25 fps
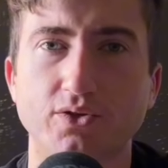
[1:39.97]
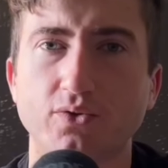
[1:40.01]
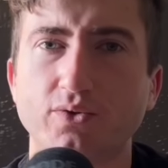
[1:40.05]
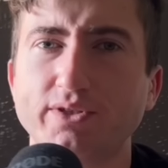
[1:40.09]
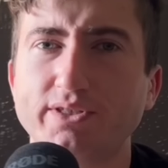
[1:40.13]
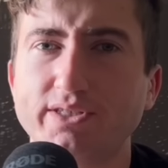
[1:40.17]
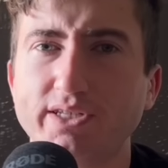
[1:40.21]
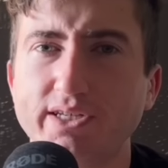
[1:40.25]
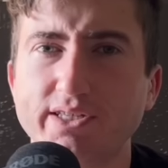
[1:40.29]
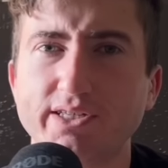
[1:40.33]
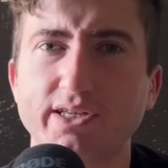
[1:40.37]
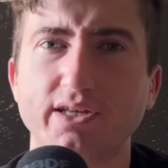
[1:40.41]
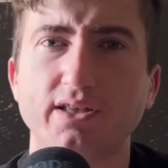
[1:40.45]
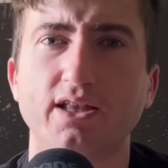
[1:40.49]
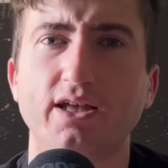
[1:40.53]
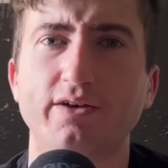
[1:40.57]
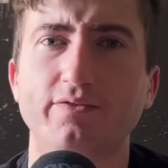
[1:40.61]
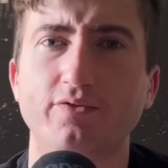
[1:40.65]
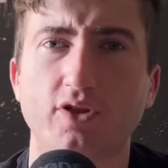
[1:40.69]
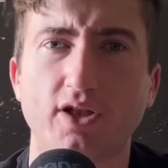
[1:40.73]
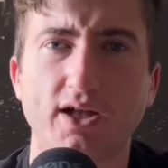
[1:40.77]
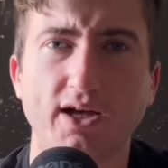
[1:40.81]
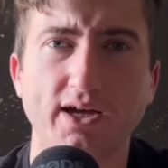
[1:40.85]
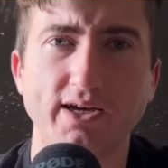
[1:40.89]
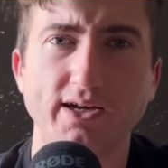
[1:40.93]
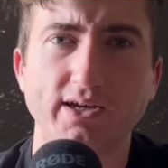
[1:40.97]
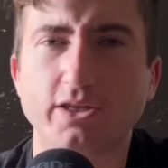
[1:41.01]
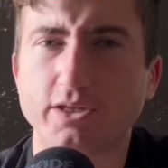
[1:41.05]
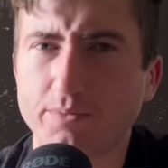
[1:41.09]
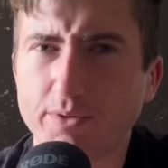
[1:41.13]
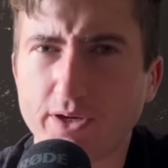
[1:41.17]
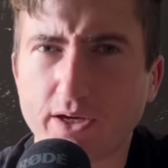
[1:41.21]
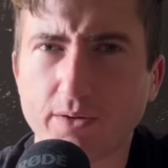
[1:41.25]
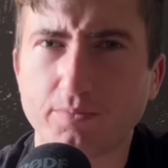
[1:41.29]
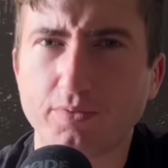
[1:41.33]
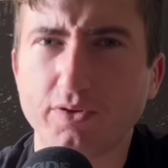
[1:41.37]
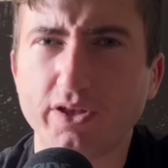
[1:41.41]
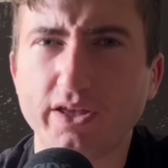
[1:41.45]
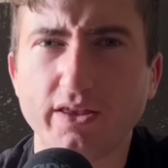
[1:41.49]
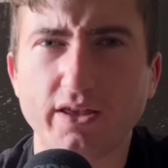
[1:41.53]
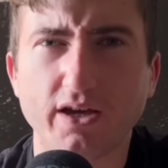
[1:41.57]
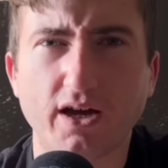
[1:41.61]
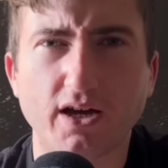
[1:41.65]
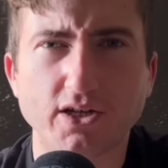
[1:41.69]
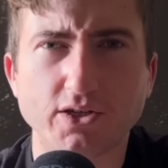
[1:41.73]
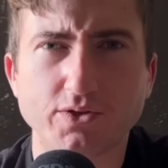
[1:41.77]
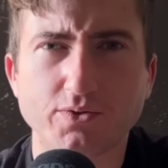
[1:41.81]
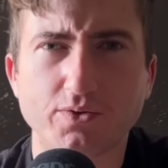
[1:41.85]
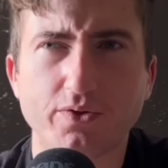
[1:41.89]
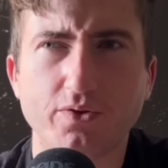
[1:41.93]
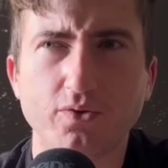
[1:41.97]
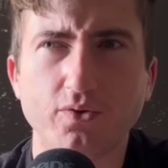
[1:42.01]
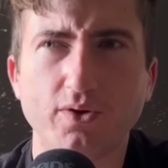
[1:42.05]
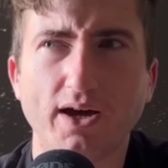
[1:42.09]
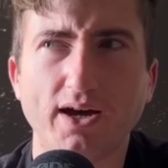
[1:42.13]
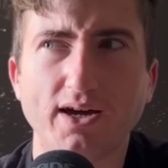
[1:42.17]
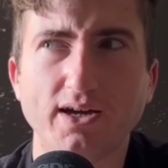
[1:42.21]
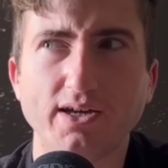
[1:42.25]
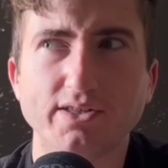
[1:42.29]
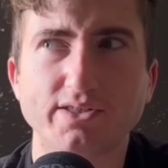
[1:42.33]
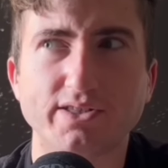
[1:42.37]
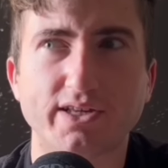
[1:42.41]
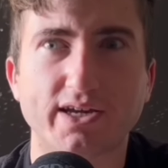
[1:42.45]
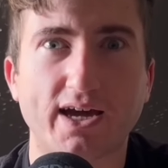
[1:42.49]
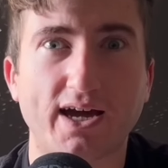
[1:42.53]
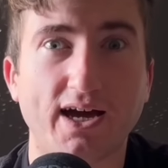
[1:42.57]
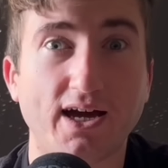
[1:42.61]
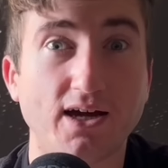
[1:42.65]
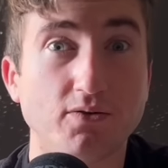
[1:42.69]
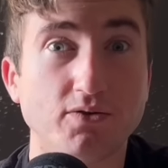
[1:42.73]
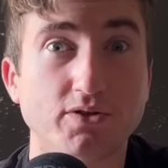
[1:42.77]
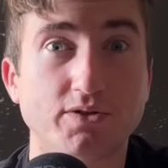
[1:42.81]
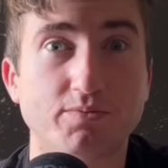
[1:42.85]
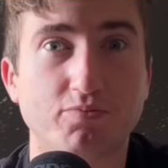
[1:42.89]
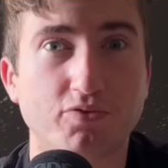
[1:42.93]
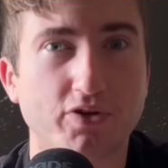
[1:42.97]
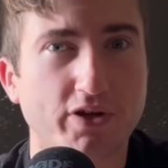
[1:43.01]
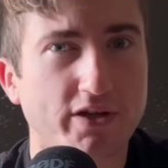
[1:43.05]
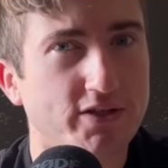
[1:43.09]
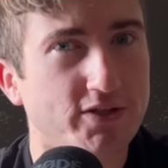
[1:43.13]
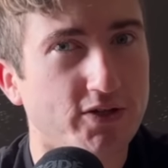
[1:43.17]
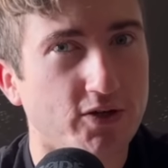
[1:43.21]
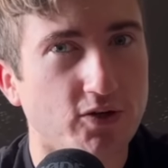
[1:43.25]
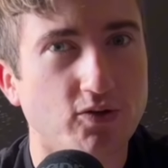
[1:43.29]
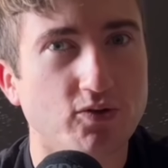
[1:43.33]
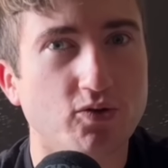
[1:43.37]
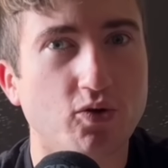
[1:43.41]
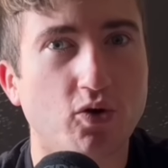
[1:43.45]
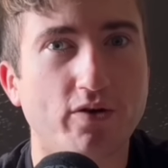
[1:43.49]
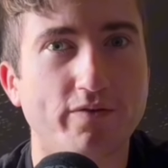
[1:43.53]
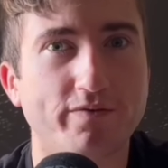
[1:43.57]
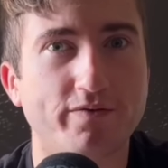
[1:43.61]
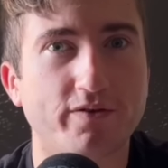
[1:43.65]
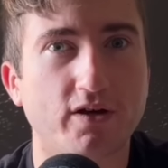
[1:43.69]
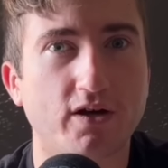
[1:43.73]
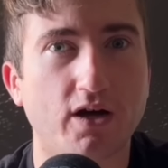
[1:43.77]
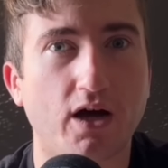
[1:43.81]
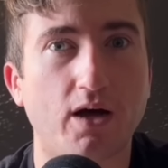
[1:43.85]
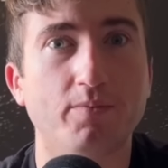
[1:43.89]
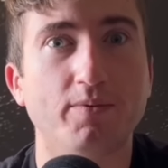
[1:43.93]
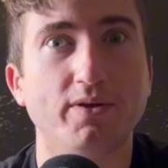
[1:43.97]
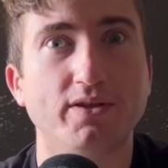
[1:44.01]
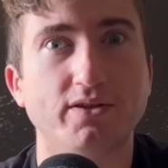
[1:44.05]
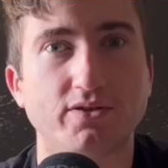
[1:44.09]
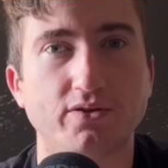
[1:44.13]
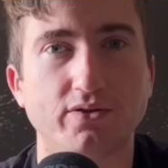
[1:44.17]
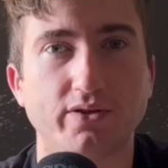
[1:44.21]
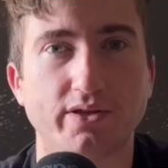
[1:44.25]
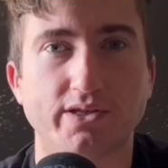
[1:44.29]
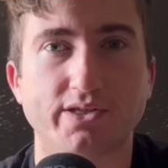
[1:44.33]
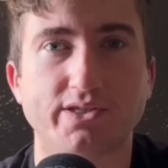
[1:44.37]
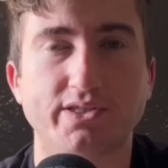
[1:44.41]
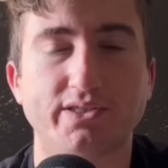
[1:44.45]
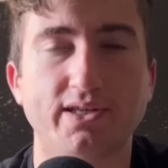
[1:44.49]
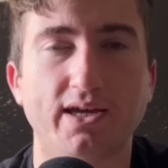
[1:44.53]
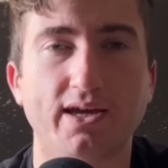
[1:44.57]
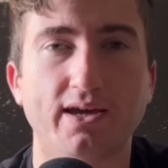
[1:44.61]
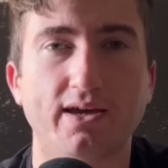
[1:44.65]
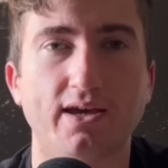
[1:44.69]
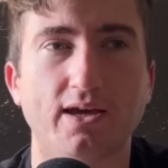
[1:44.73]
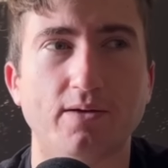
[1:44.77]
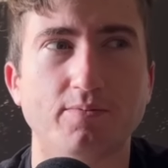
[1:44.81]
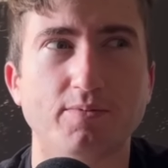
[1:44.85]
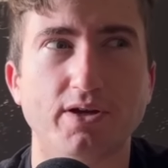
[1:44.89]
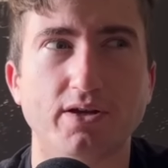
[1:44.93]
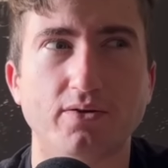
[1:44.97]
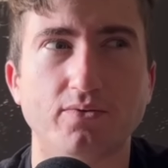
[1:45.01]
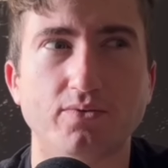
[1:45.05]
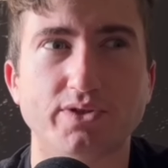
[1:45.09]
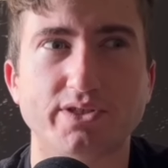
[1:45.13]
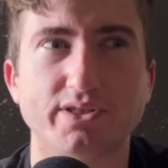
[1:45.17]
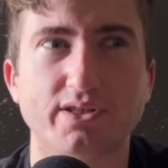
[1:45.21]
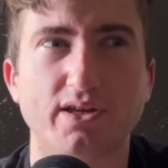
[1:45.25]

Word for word: a decent level Hyatt. To be completely honest with you guys, like, I was pretty turned off coming to this stay. I mean, it was